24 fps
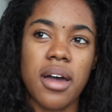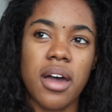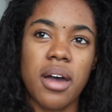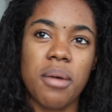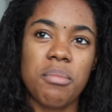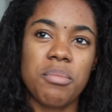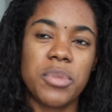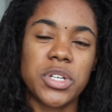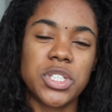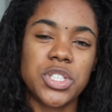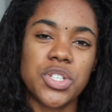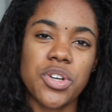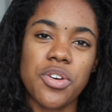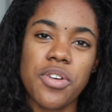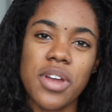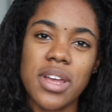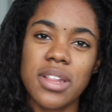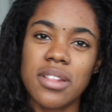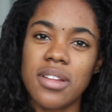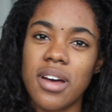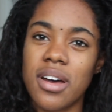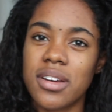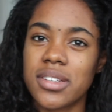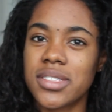maturing
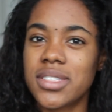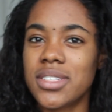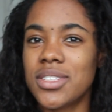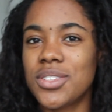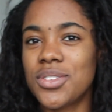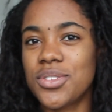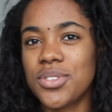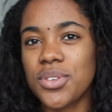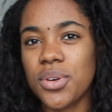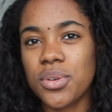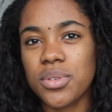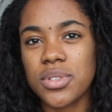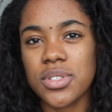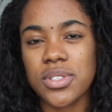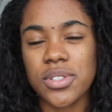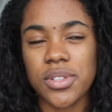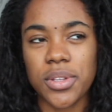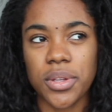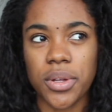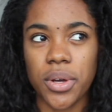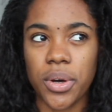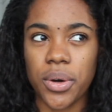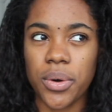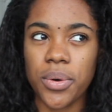locks is so
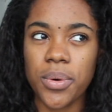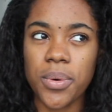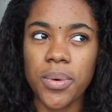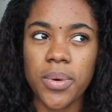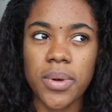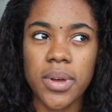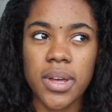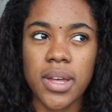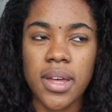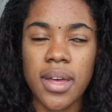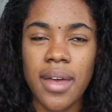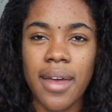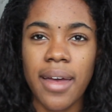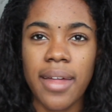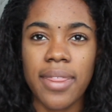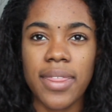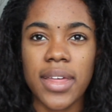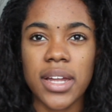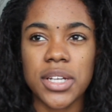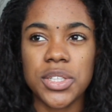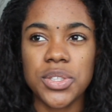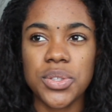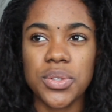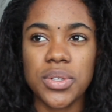slow
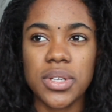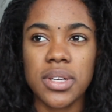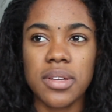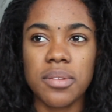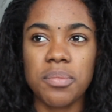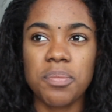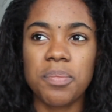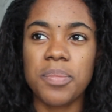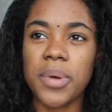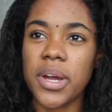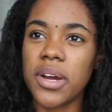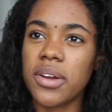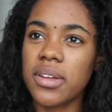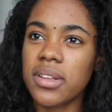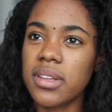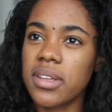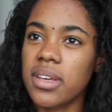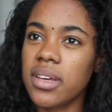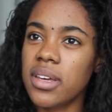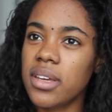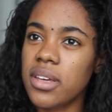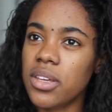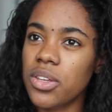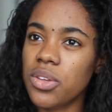that you
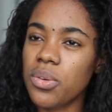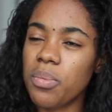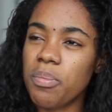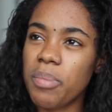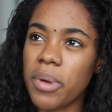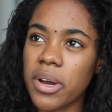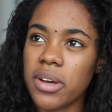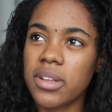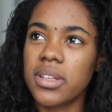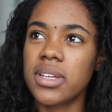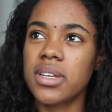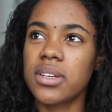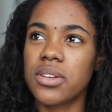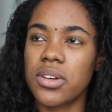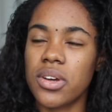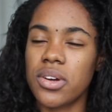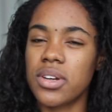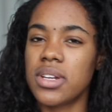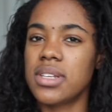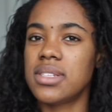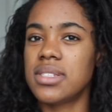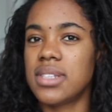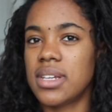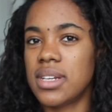barely
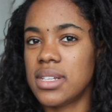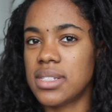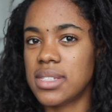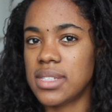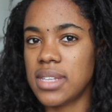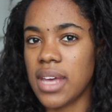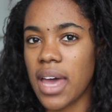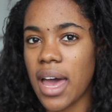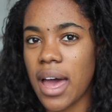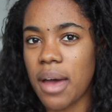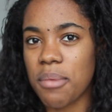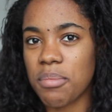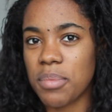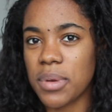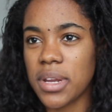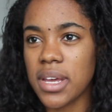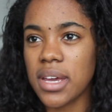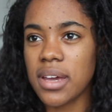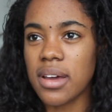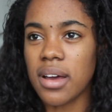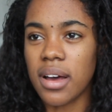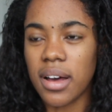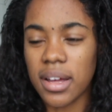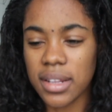notice that it's
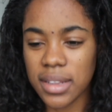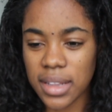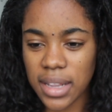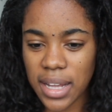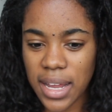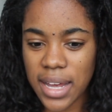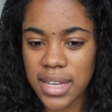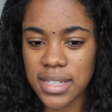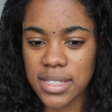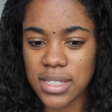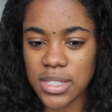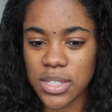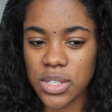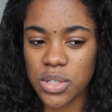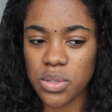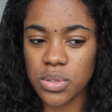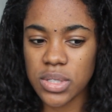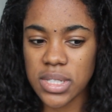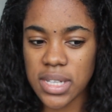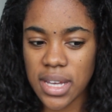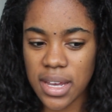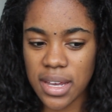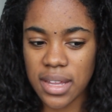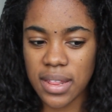happening unless you
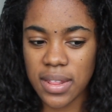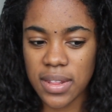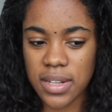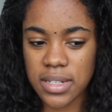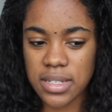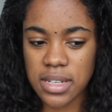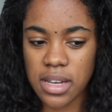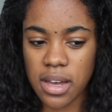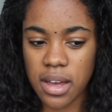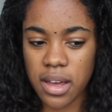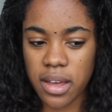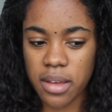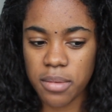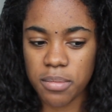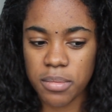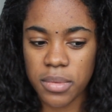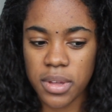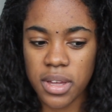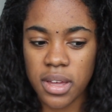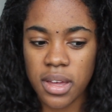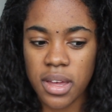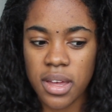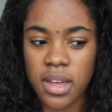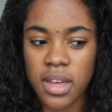take the time
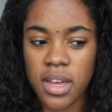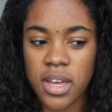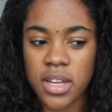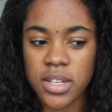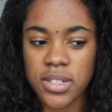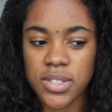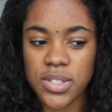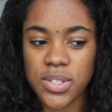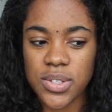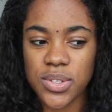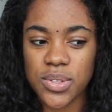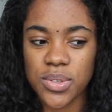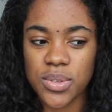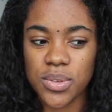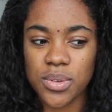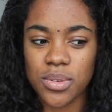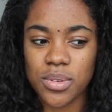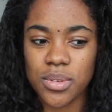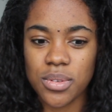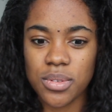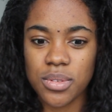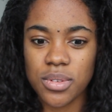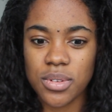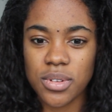
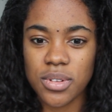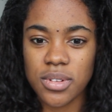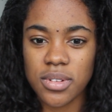to